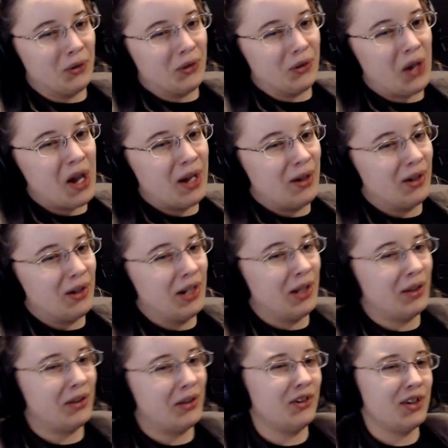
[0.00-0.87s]
high on
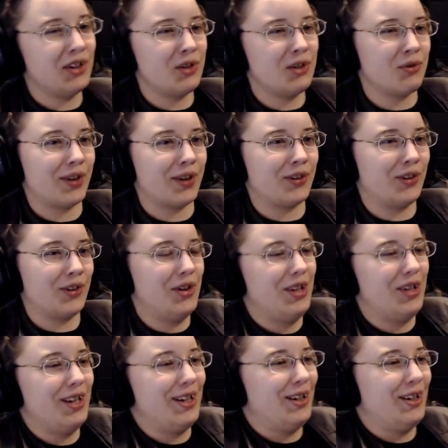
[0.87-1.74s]
LSD, dressed
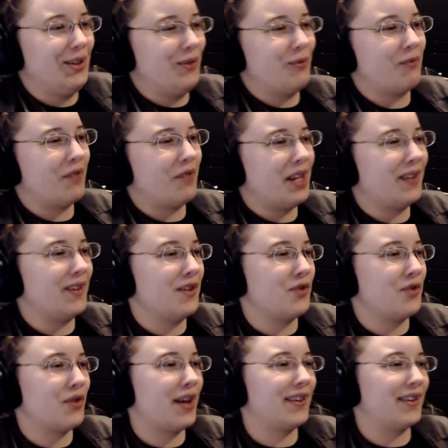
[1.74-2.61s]
in fancy
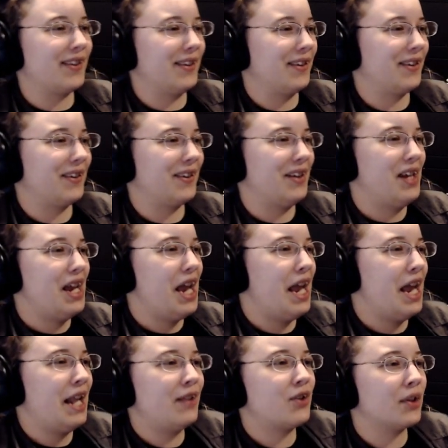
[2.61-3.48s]
dresses,
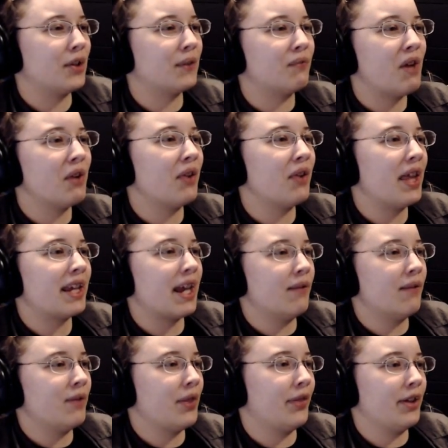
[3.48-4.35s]
it just felt like
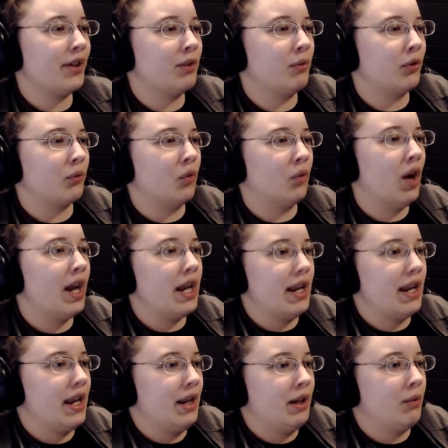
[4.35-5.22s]
everything was
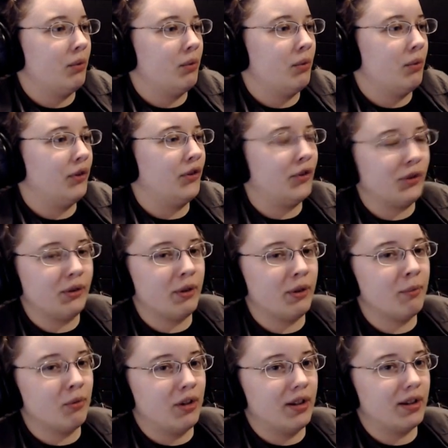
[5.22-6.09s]
right and it was
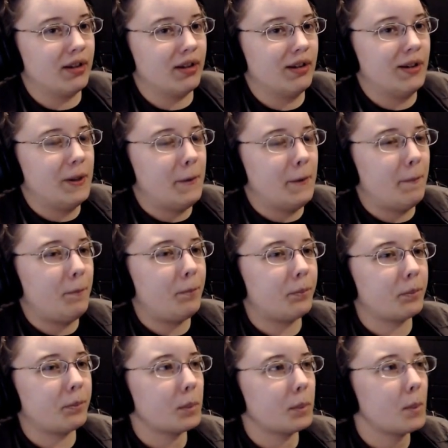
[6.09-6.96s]
deliberate.
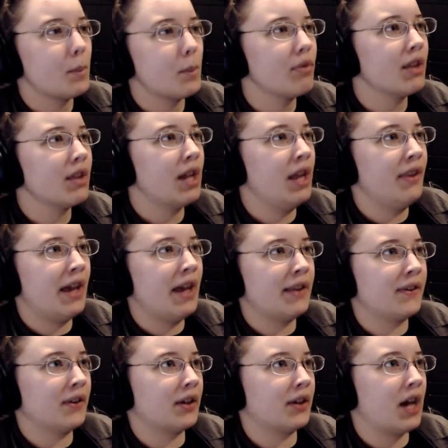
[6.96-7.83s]
And
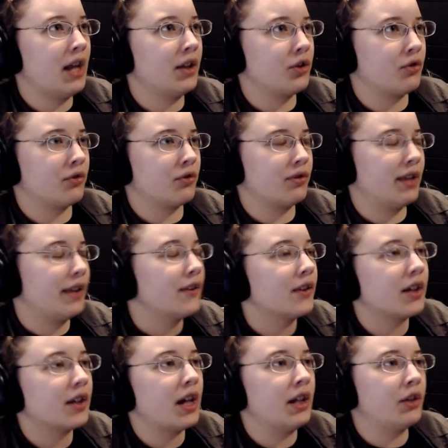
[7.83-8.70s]
that's the kind of
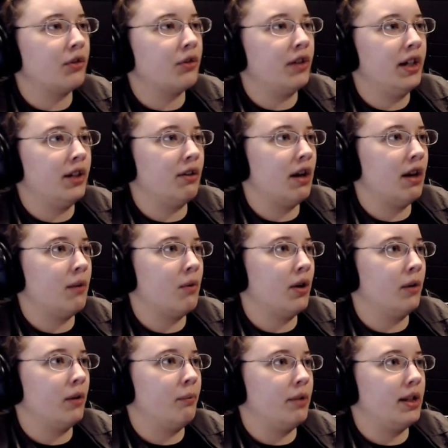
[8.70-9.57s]
creator I
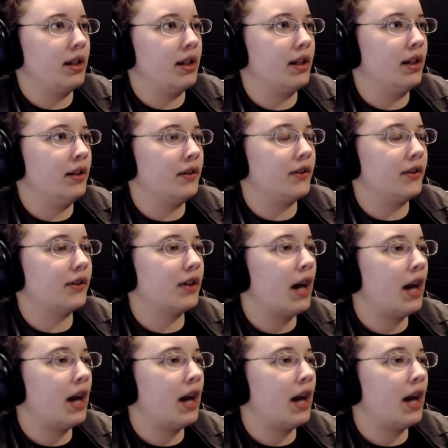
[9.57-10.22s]
want to be. Is